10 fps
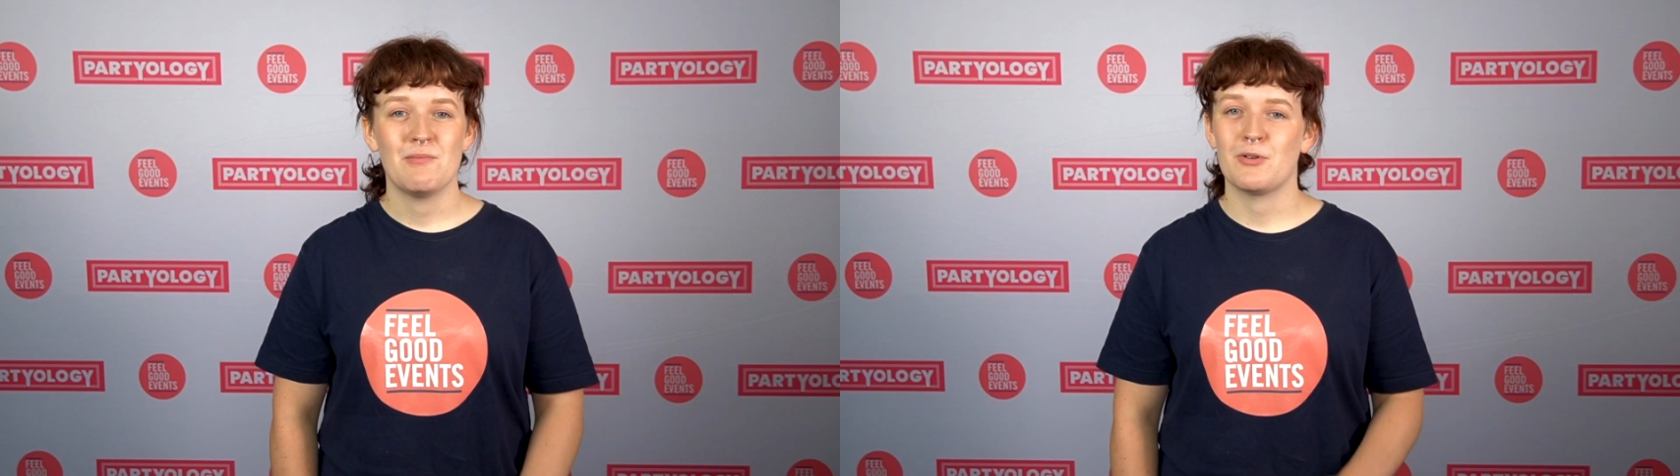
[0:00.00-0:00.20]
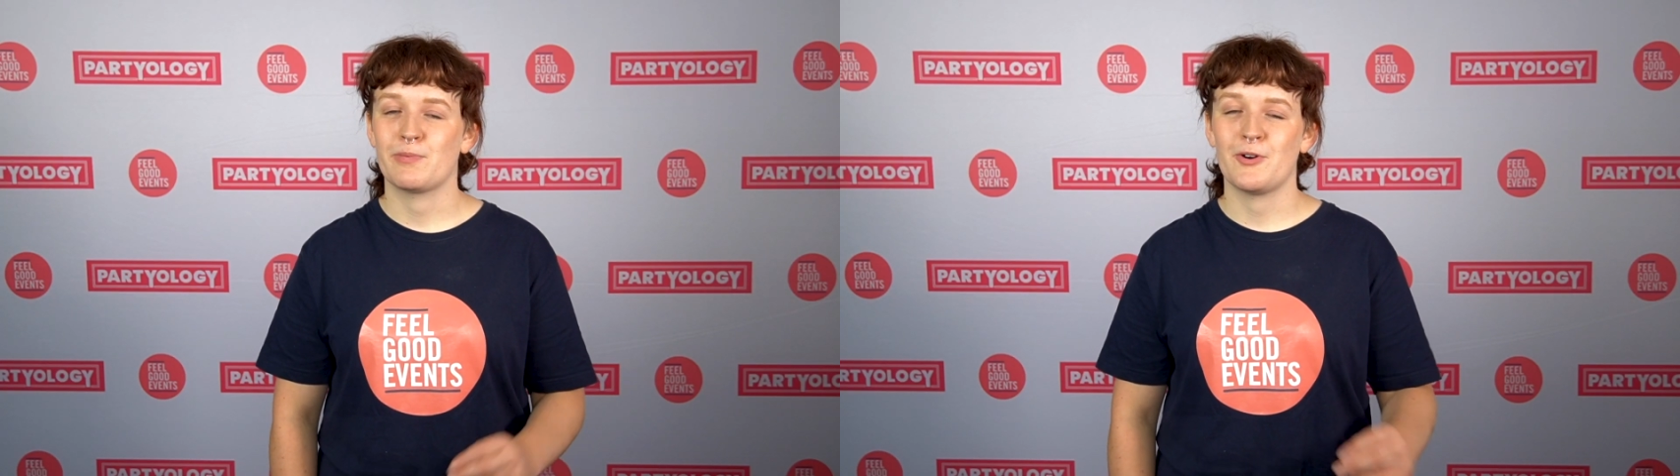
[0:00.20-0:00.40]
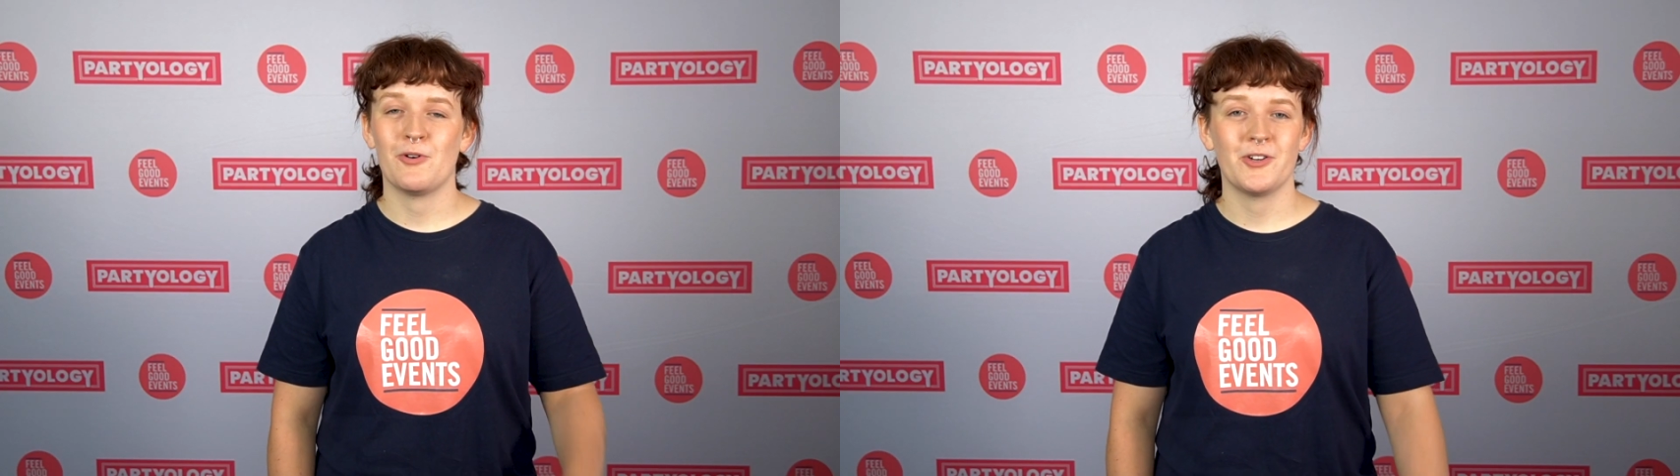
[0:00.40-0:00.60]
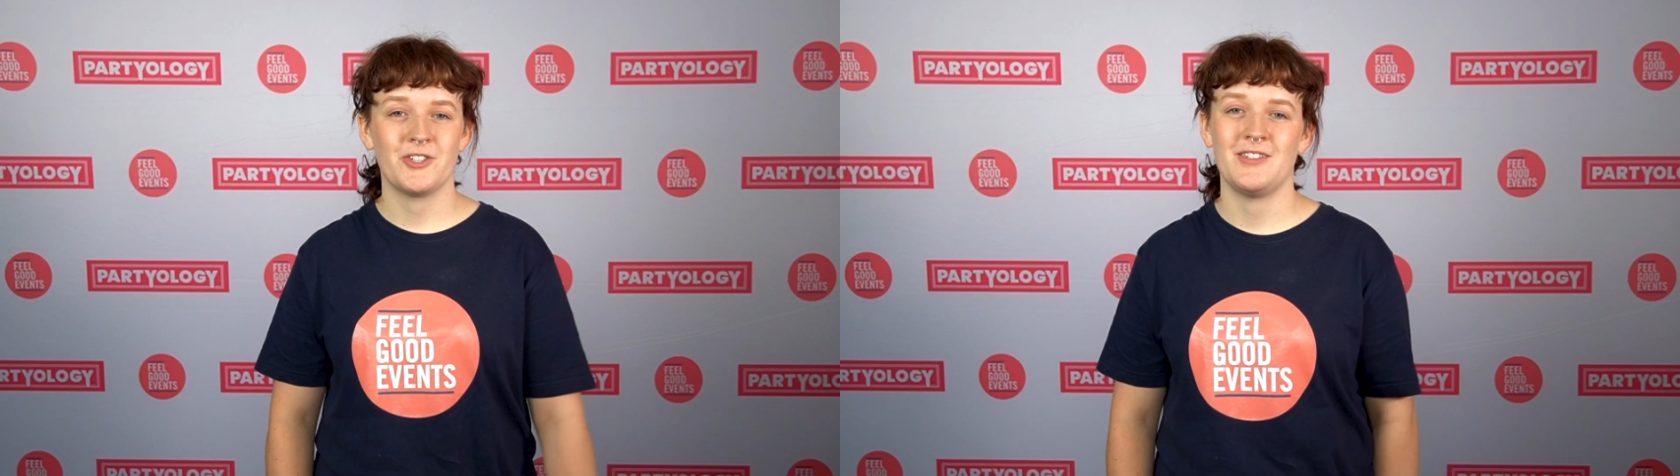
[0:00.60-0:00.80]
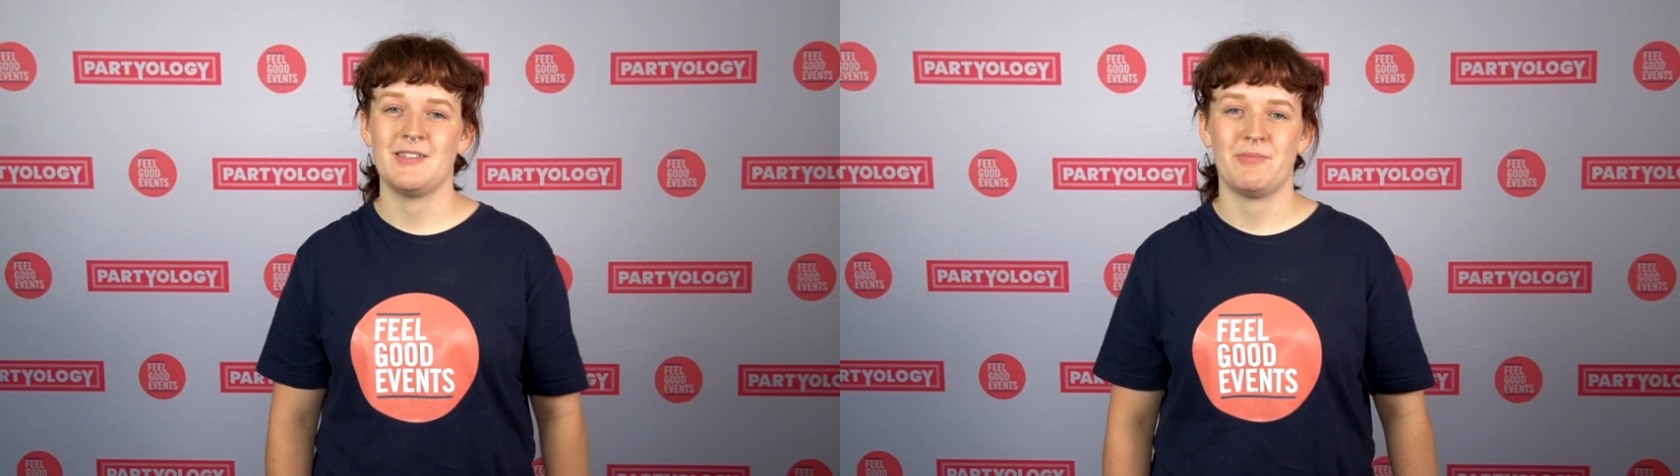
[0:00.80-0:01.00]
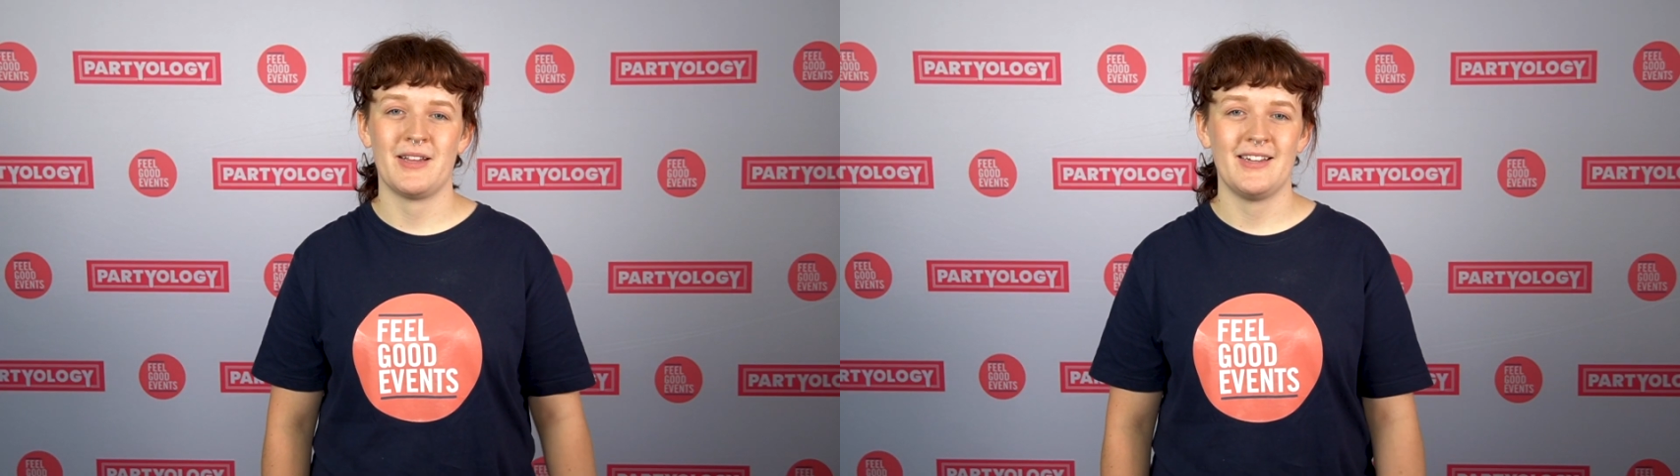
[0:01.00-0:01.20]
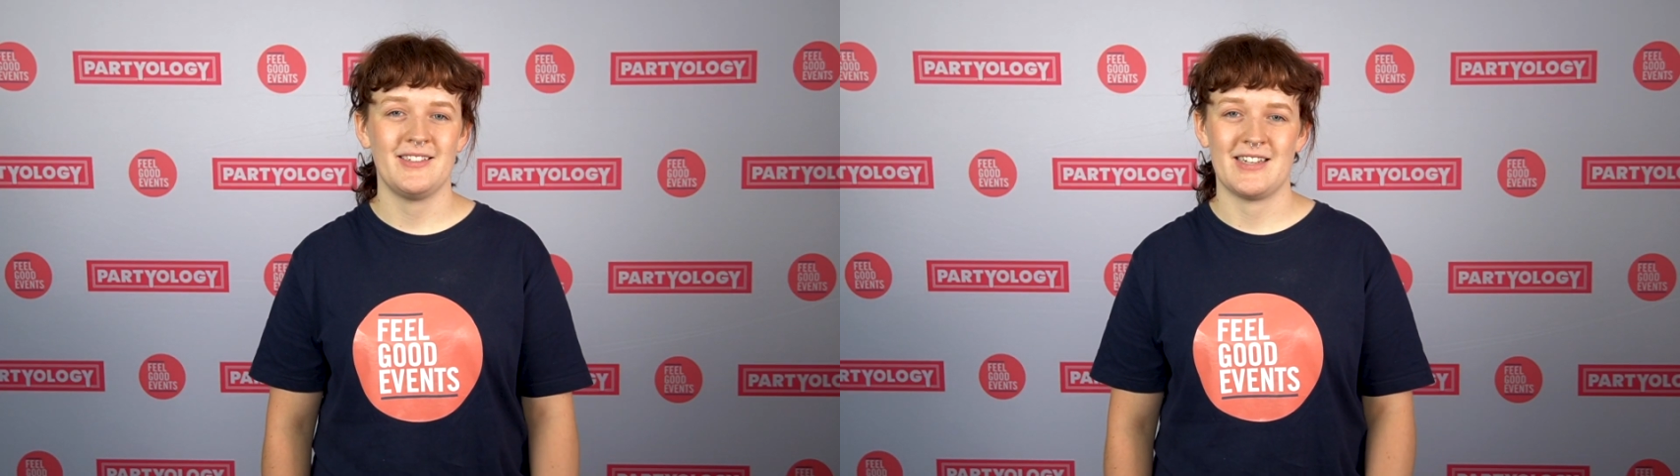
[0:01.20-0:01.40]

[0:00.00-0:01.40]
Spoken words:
put precautions in place,